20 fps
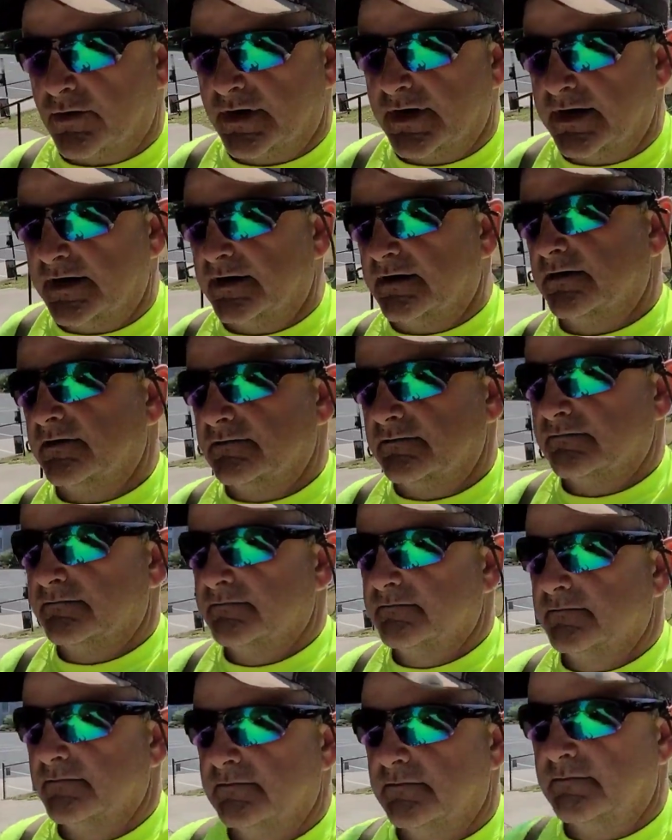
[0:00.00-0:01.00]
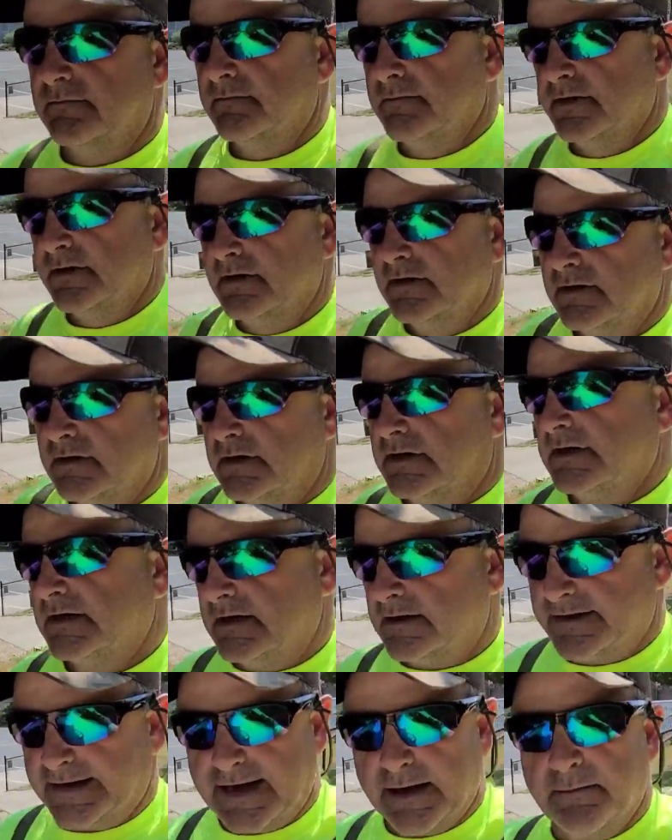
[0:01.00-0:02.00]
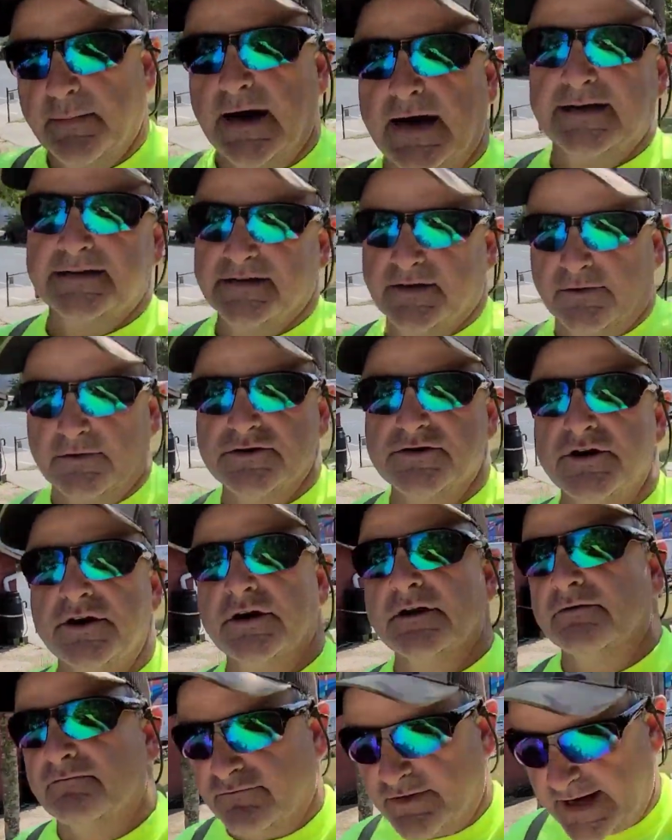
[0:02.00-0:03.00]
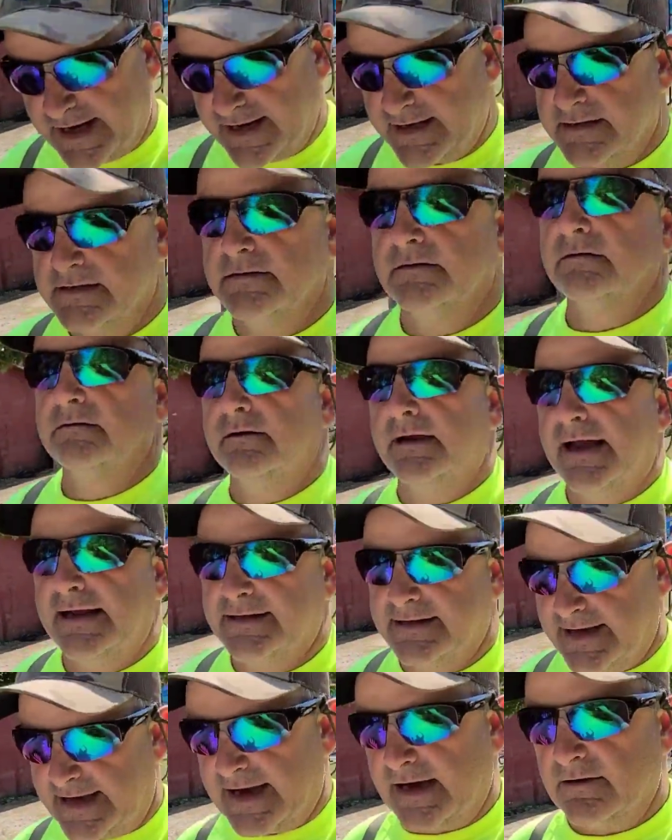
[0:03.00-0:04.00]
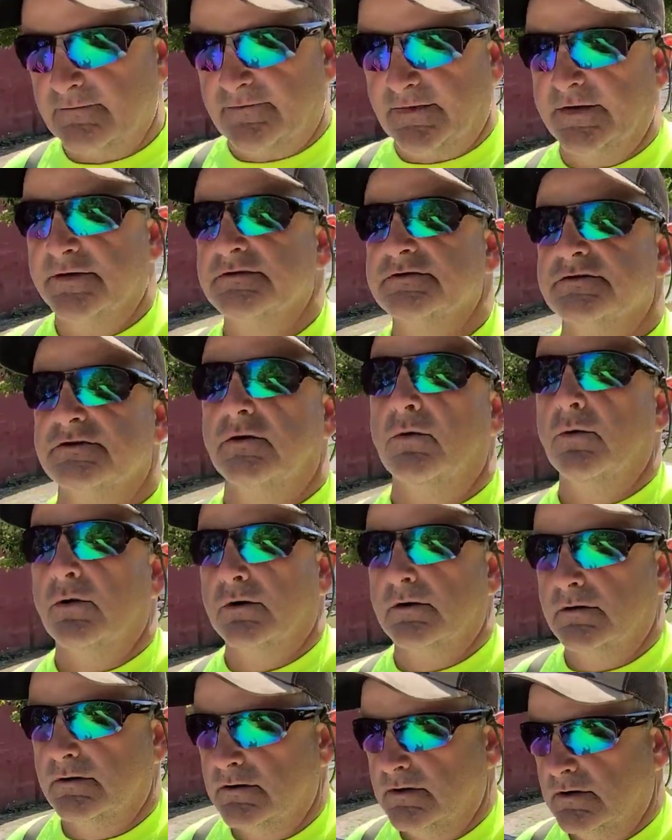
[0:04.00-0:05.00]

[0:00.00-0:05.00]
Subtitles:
here. They got bicycles you can rent at the outfitter store.